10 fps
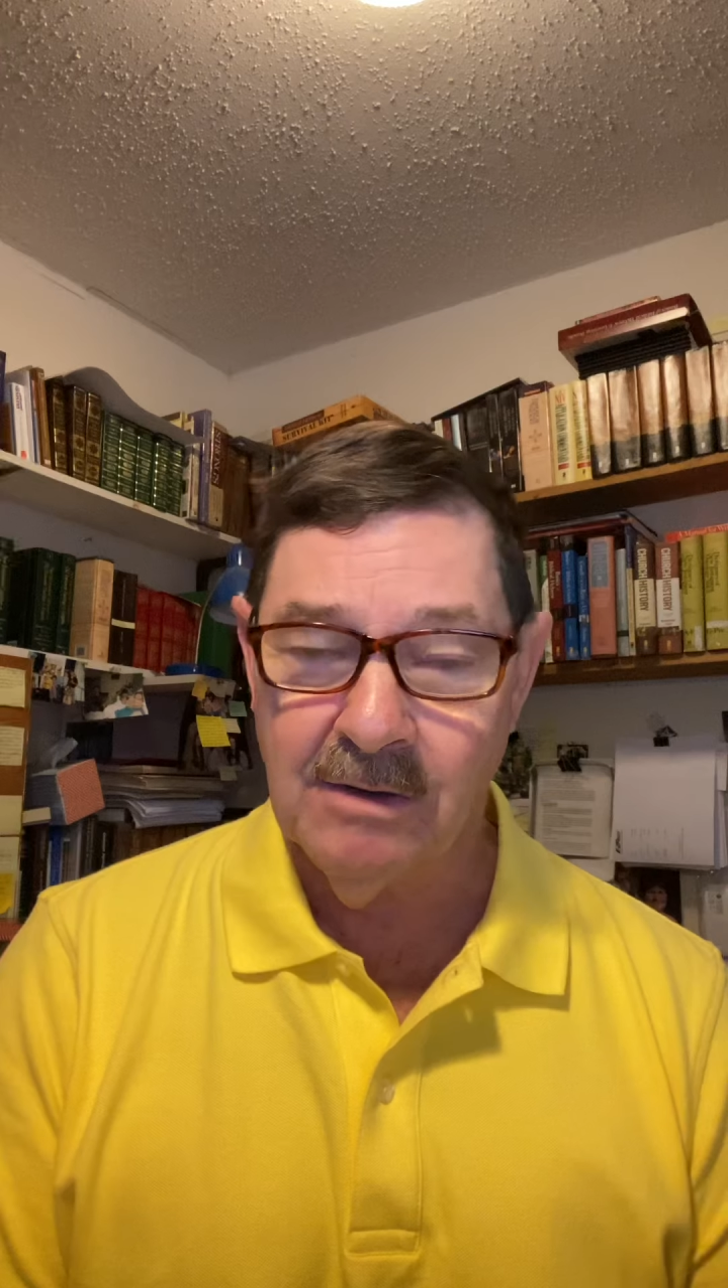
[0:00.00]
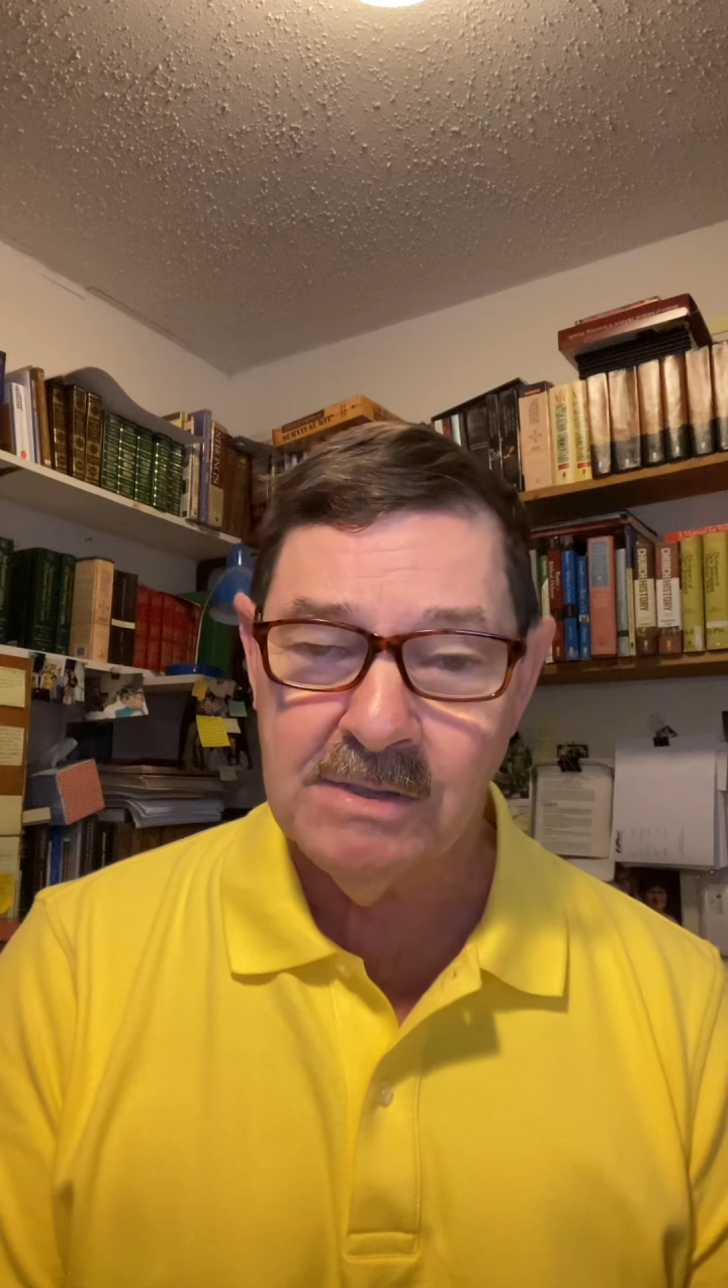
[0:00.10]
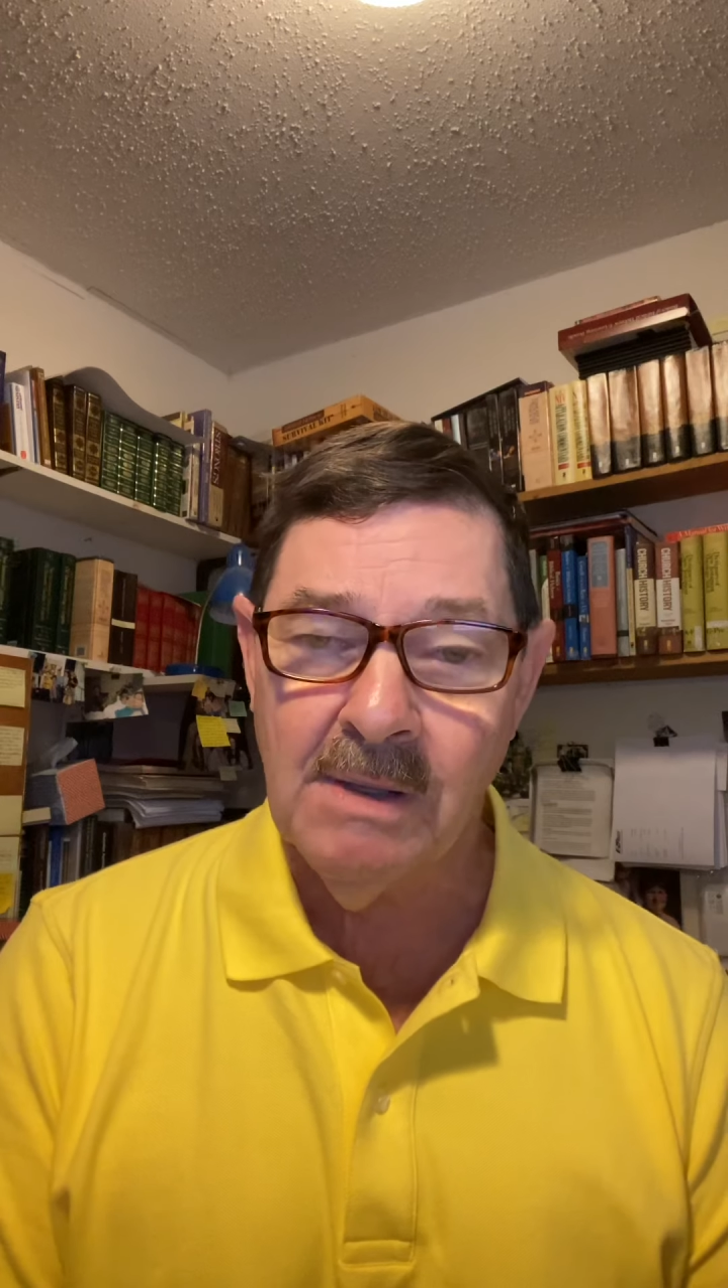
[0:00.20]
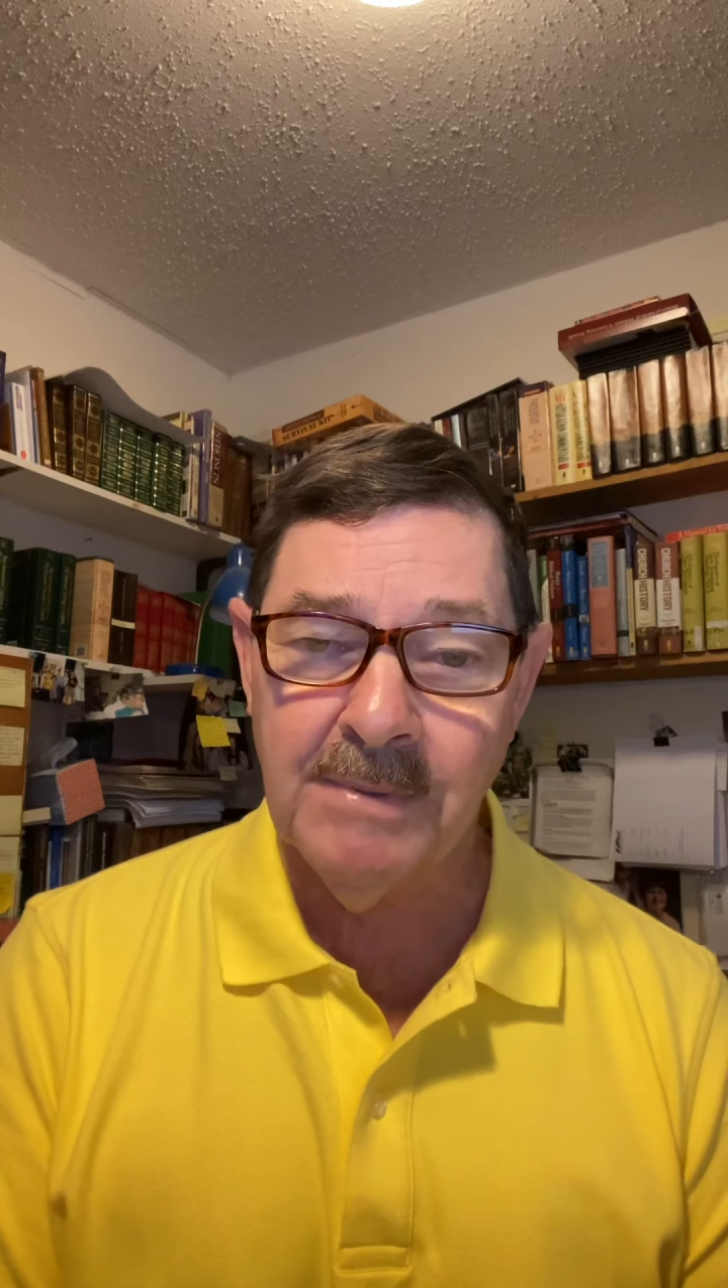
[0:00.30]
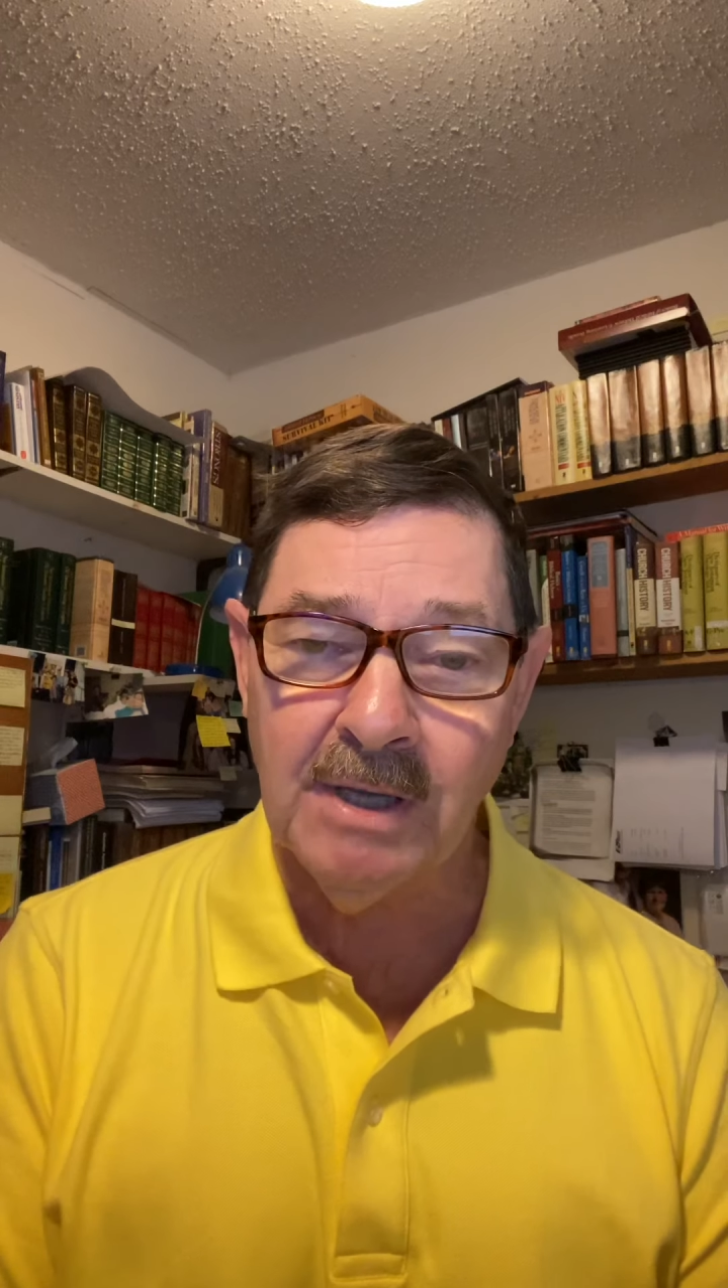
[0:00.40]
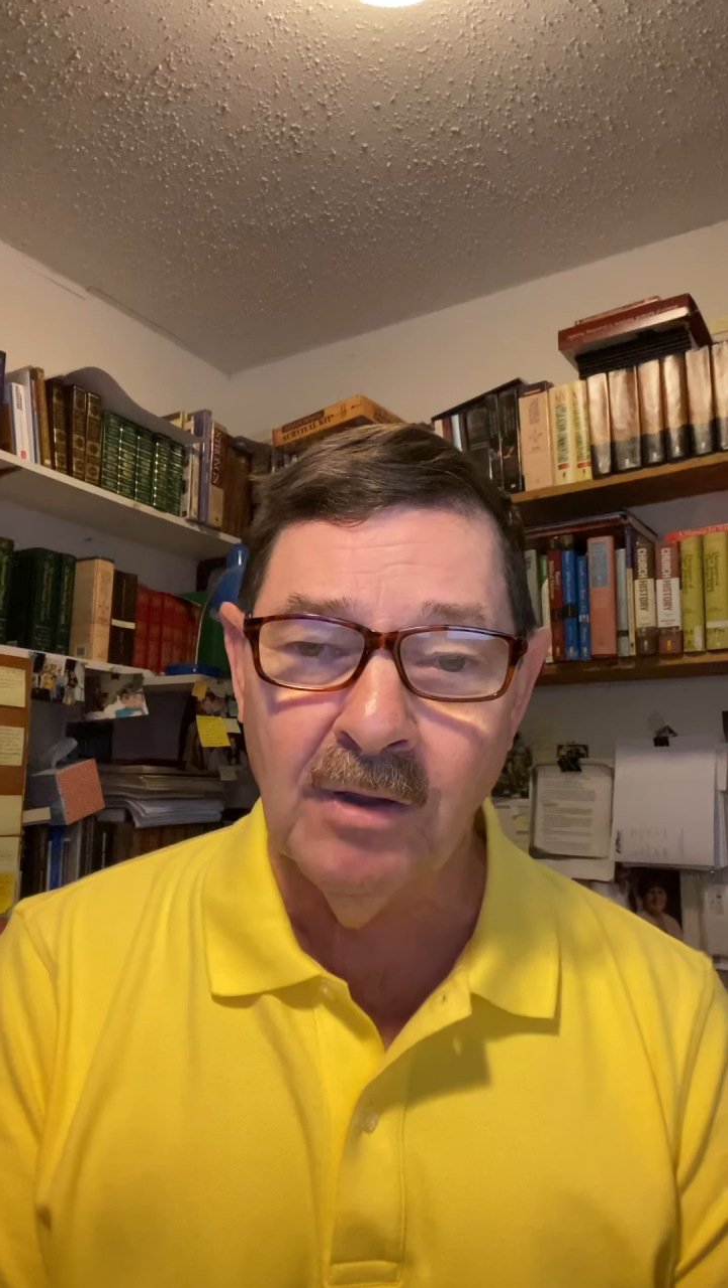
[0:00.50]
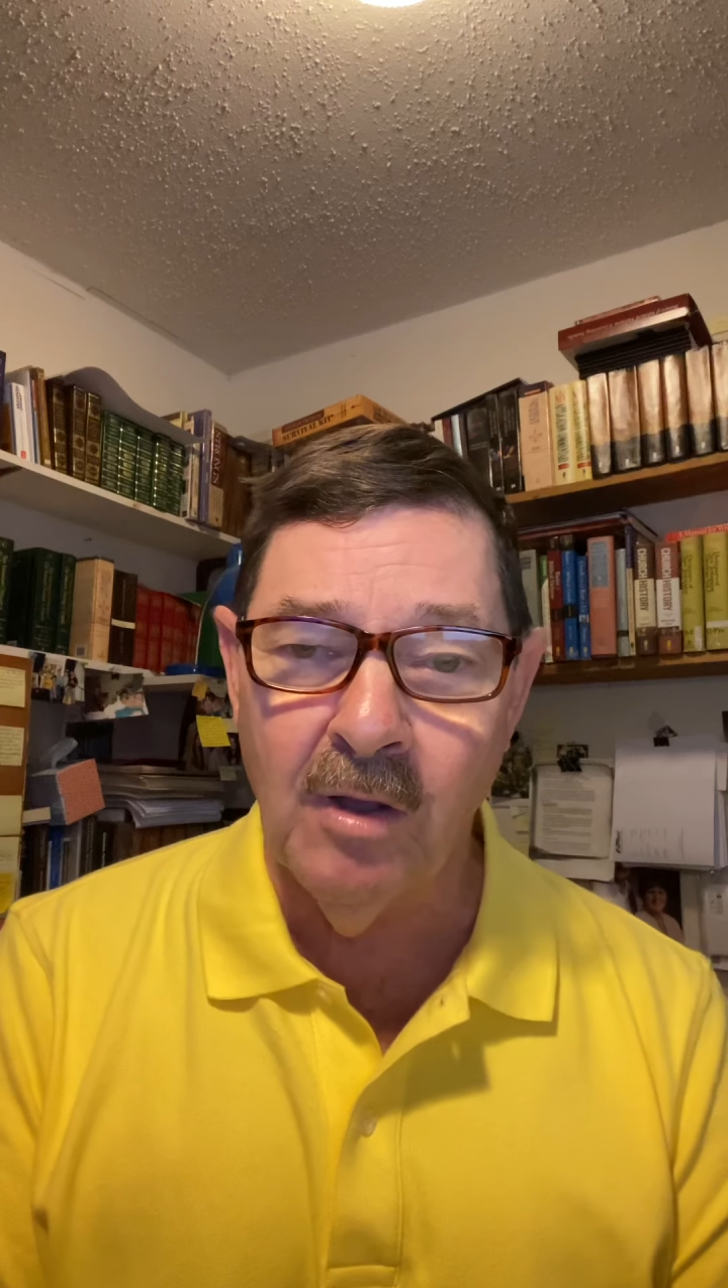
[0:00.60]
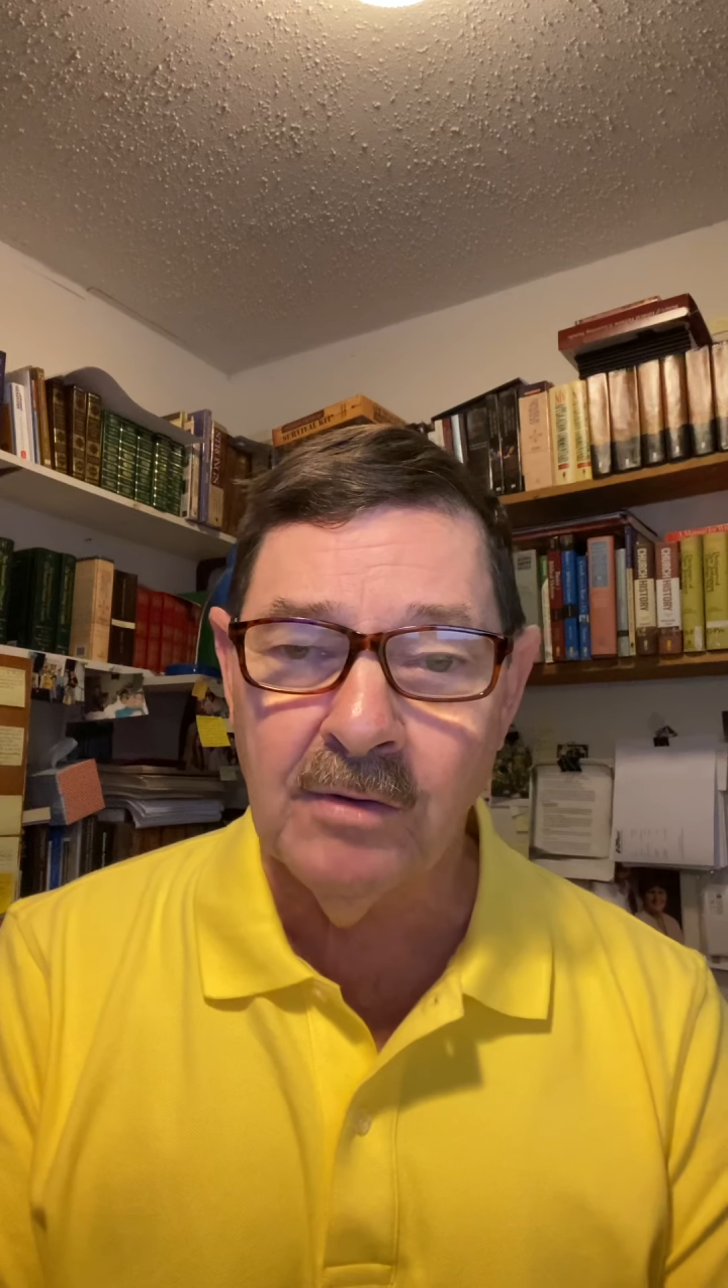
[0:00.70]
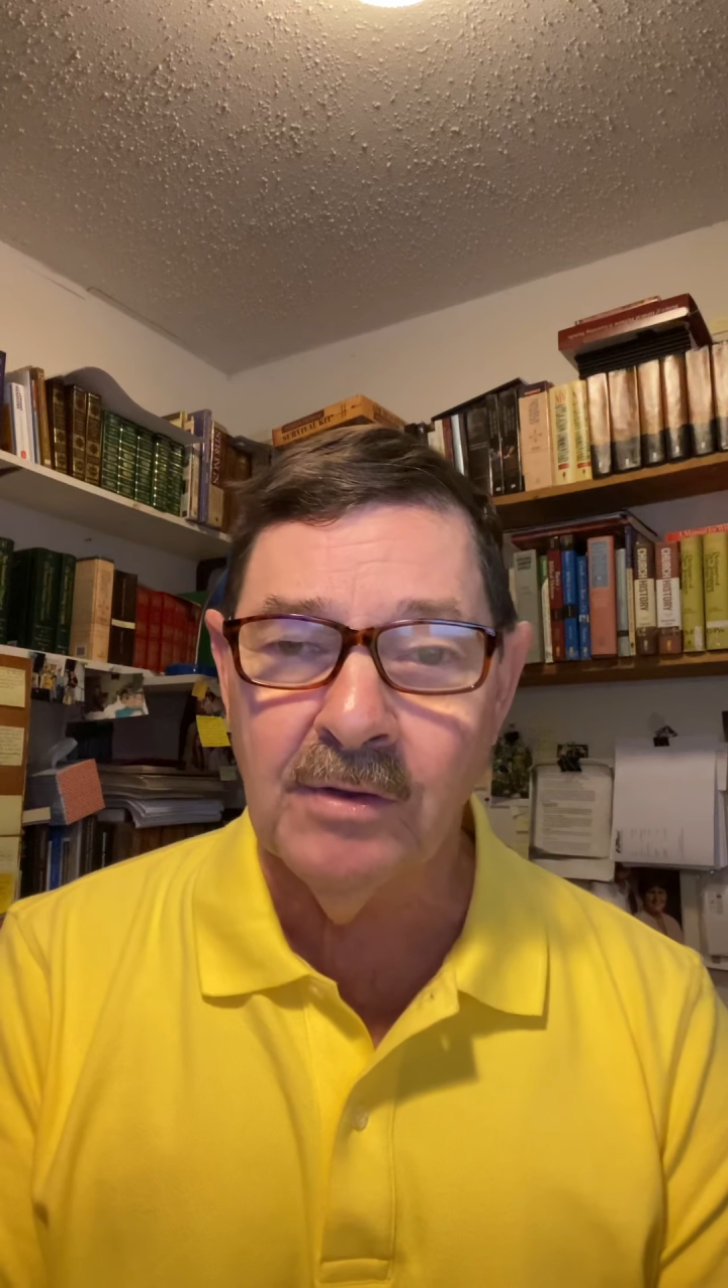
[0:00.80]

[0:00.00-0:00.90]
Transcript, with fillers: something along